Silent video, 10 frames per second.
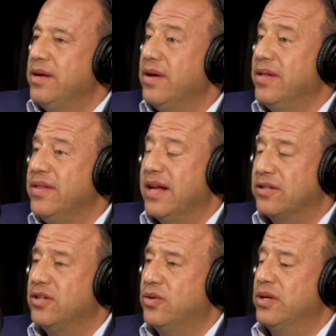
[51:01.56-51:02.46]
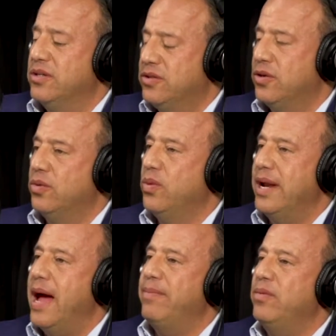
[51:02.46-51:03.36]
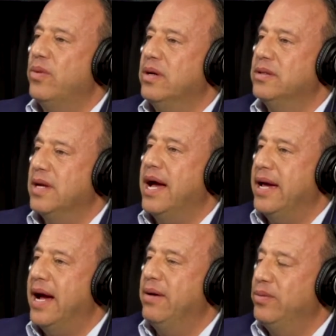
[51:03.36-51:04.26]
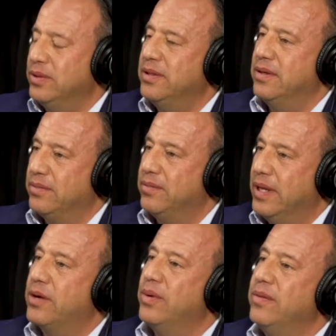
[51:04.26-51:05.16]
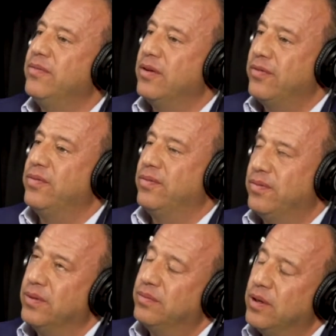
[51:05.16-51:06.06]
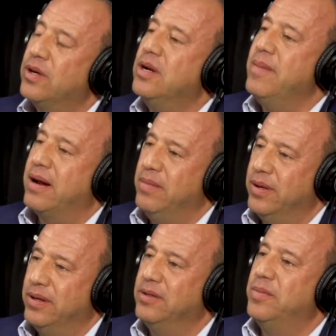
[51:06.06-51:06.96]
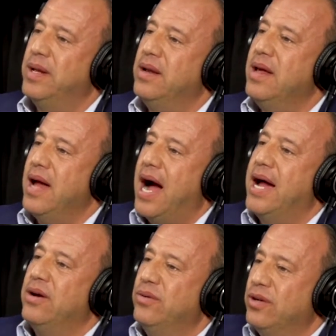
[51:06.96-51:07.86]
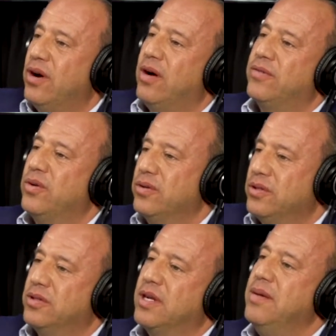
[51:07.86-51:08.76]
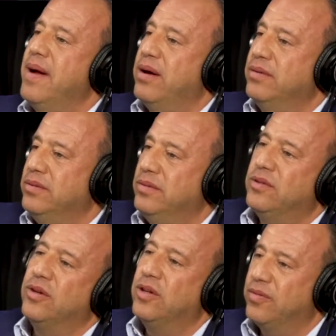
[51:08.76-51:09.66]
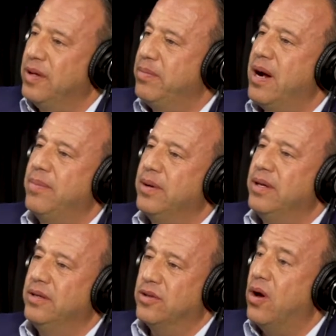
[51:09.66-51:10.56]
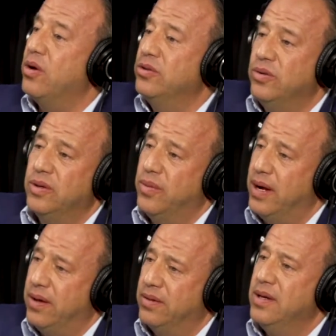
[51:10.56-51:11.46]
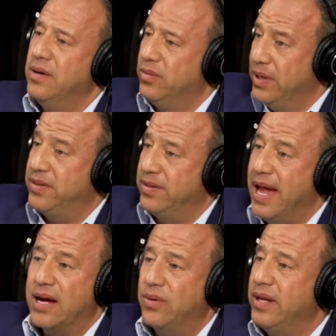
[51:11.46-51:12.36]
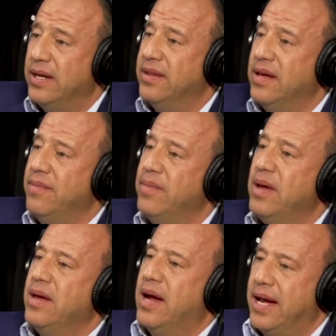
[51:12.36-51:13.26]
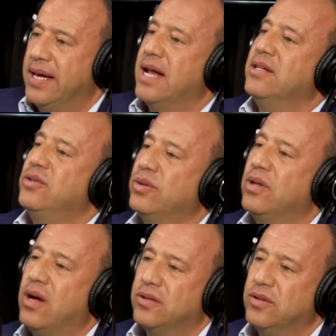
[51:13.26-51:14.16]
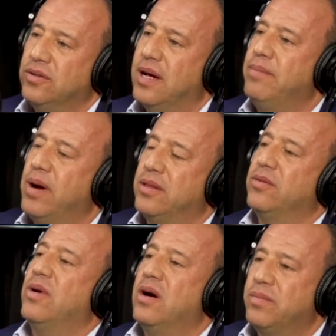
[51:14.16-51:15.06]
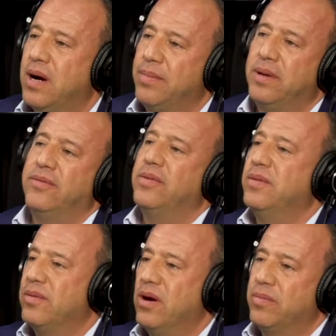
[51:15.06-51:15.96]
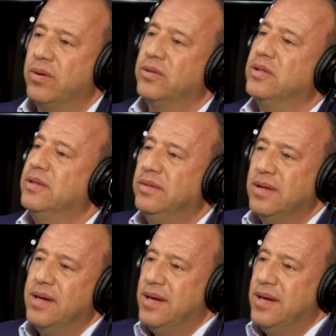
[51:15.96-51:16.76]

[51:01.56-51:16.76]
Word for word: and that's a good question. So what happened was I, I was liquid for for a good amount of millions, but I owned a golf course, a ski mountain, 33 properties, all doing well with equity in them. I got into a lawsuit. I bought the wrong property from the wrong person,